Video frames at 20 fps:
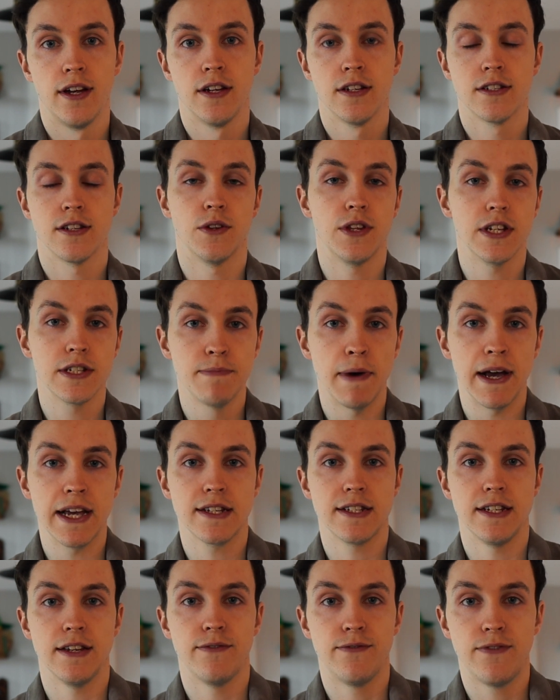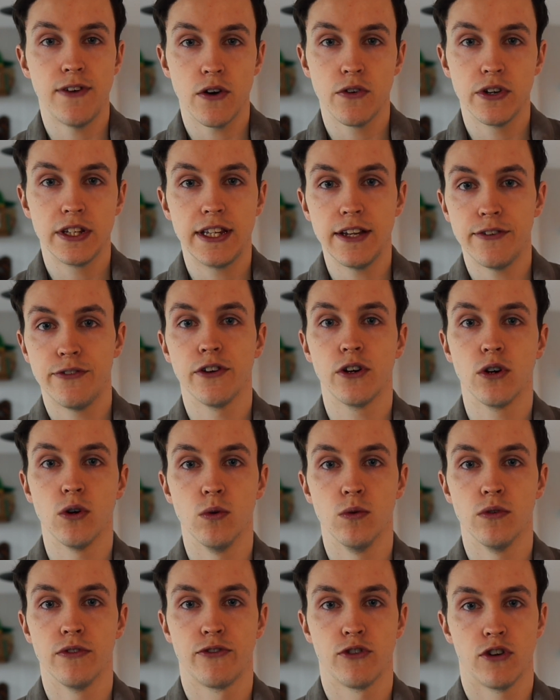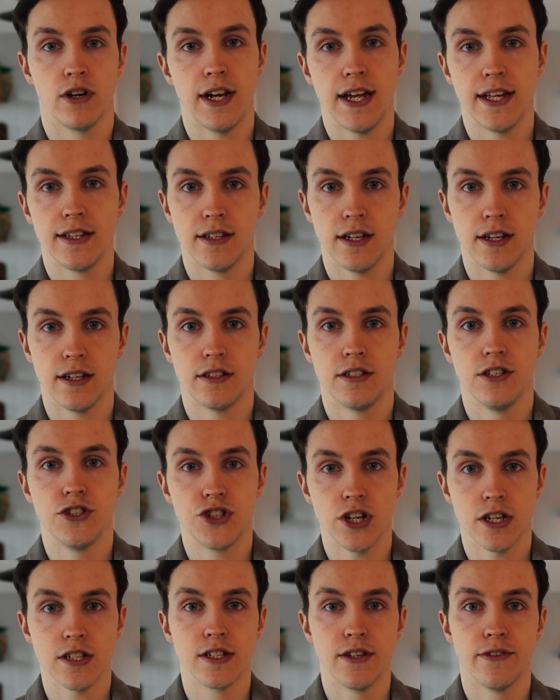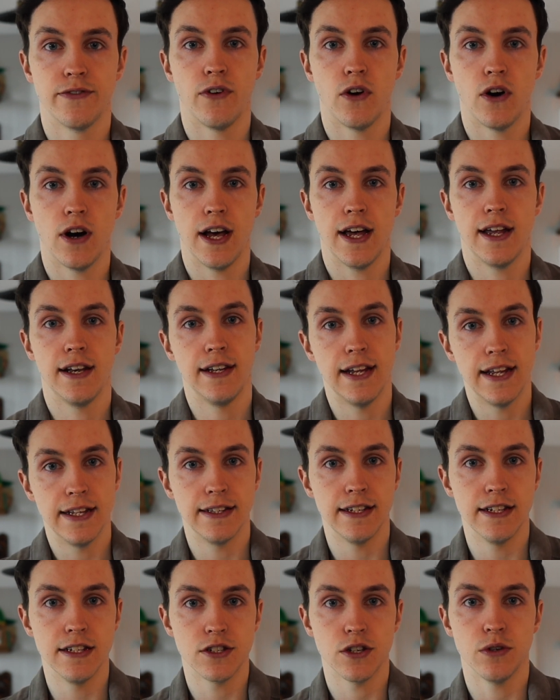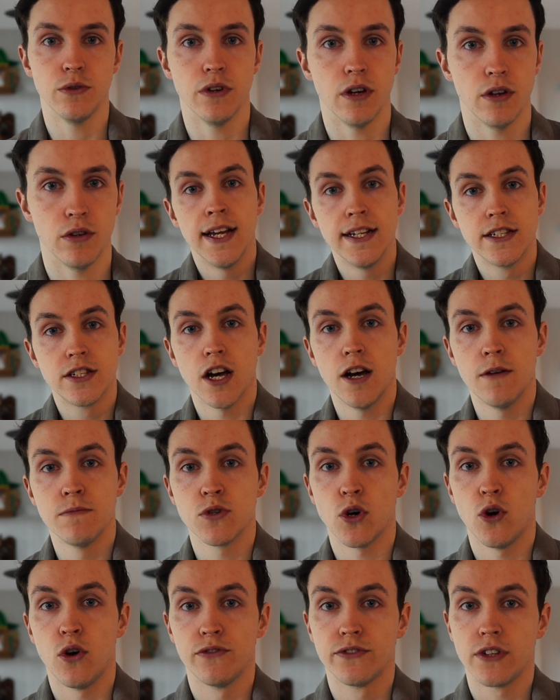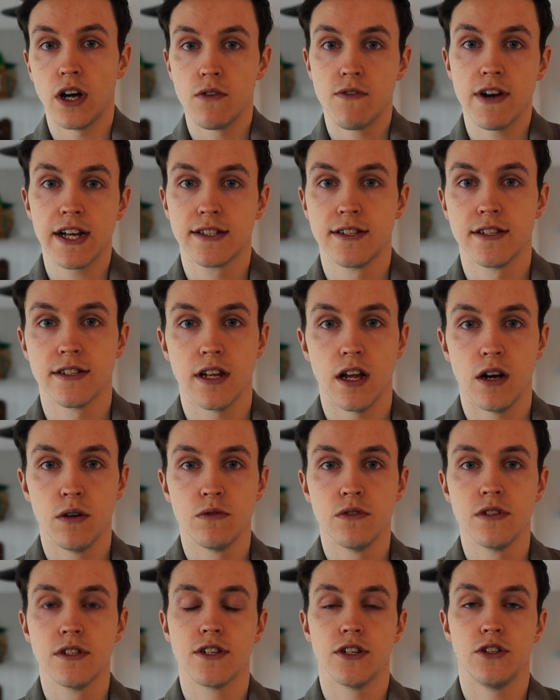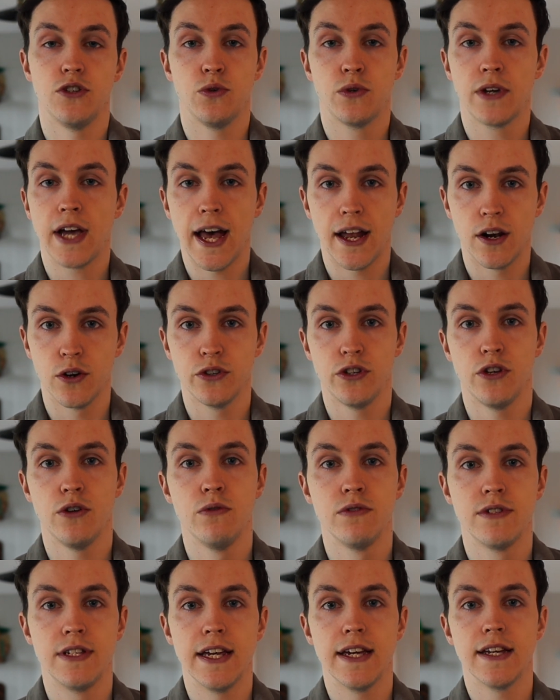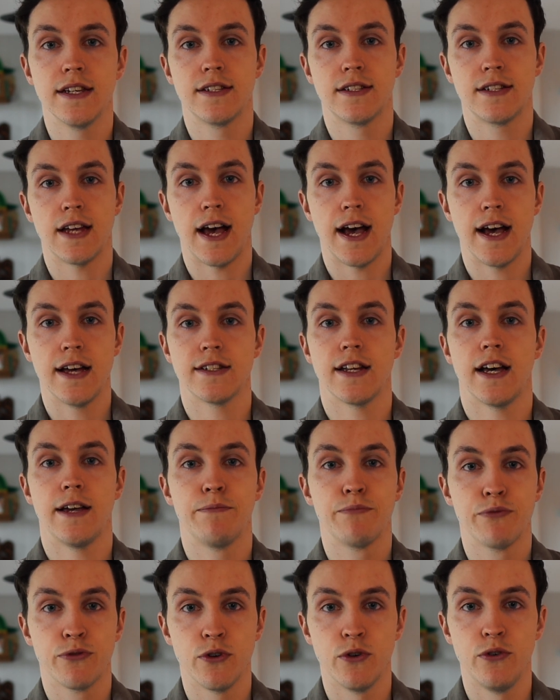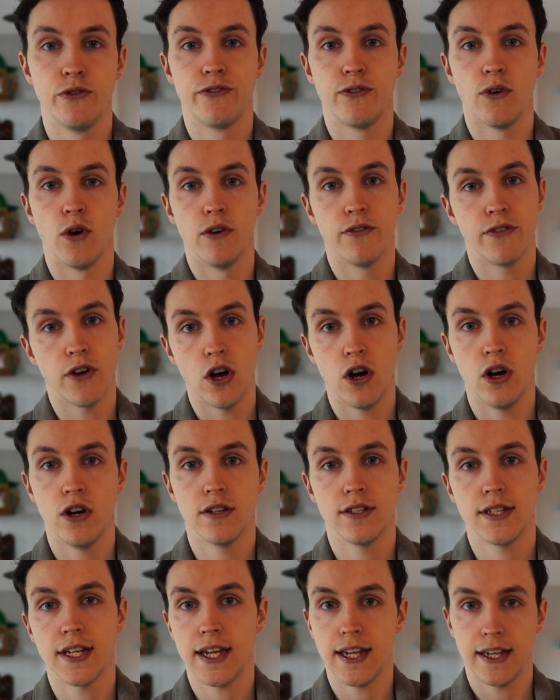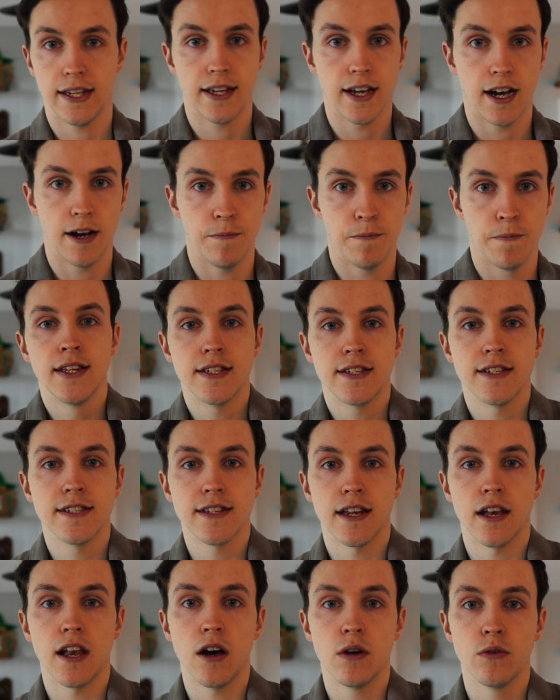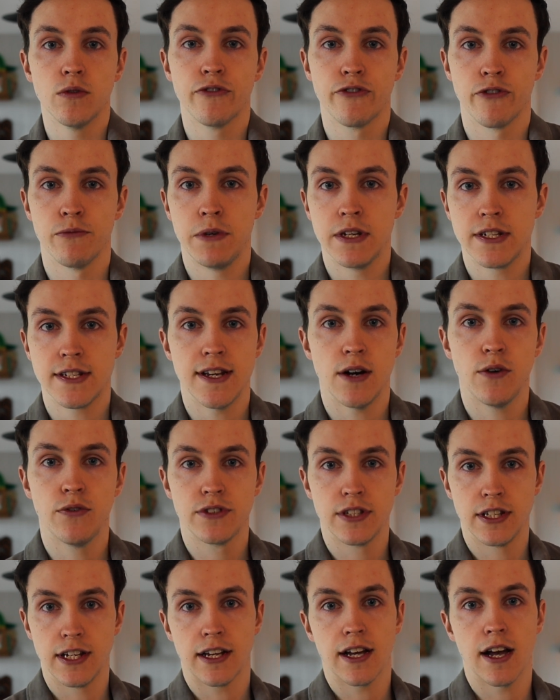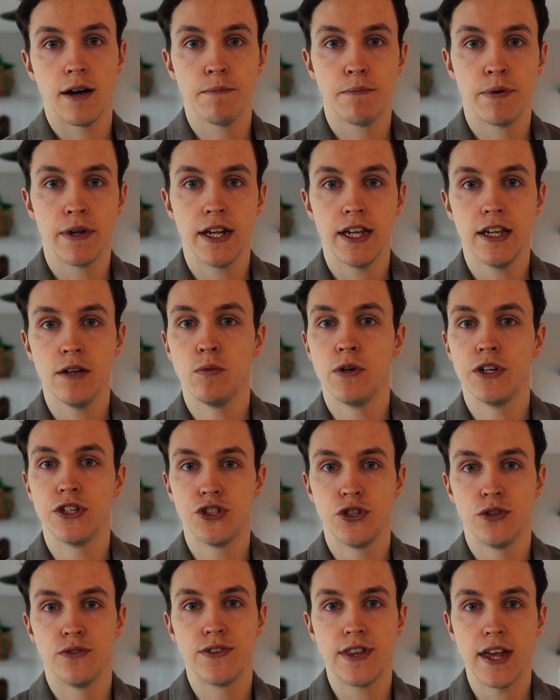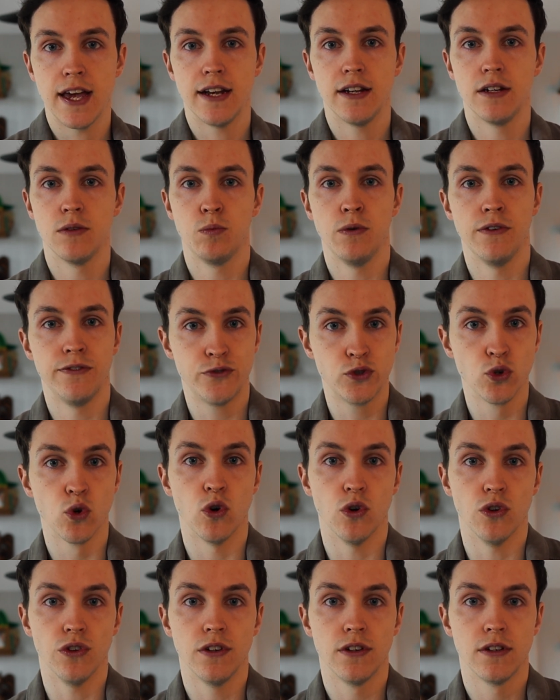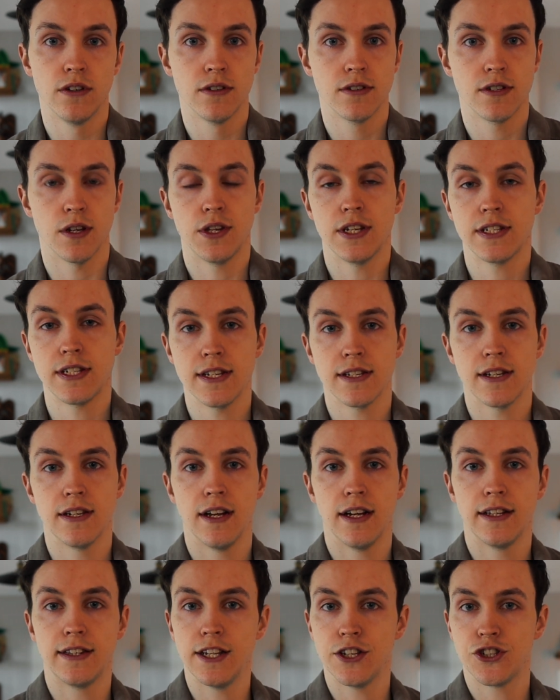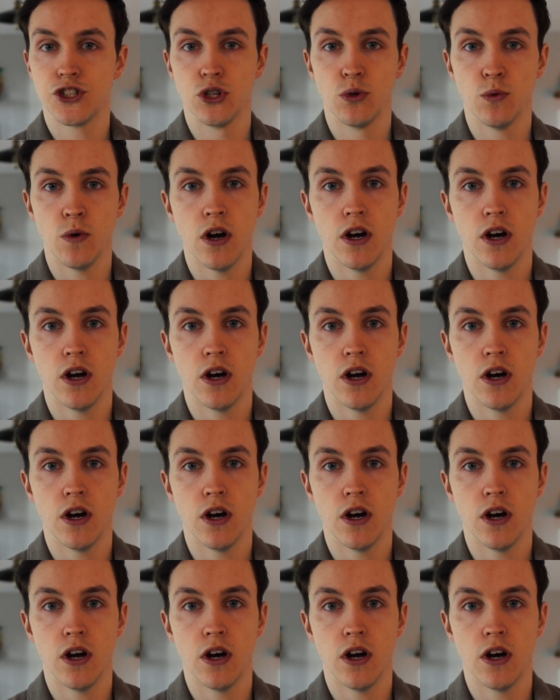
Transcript: So this makes it very difficult for a lender to justify lending to you. In terms of director's loans, you cannot use this as a proof of earned income. This is a loan from yourself to the company, which you've then withdrawn. So this isn't additional